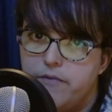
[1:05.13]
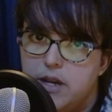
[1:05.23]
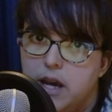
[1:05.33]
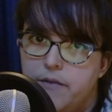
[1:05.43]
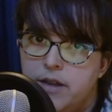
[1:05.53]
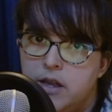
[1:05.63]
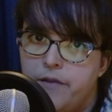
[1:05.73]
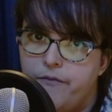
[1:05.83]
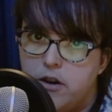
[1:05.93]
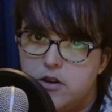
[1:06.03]
given the
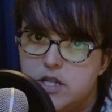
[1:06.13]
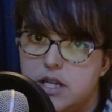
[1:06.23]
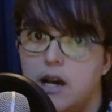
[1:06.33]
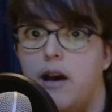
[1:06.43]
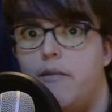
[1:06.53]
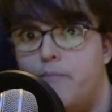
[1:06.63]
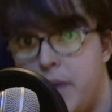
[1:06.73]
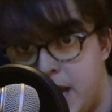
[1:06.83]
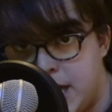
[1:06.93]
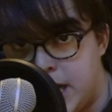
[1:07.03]
first of
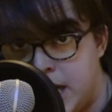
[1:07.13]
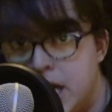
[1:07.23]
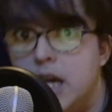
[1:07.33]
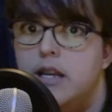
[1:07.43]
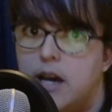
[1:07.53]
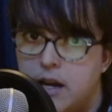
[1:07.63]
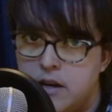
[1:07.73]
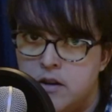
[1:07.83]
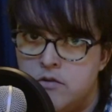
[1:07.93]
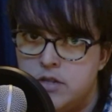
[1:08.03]
many
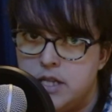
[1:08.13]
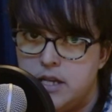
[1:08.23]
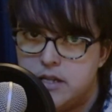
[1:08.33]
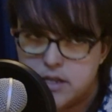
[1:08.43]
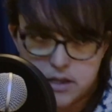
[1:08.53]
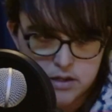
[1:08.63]
diagnoses.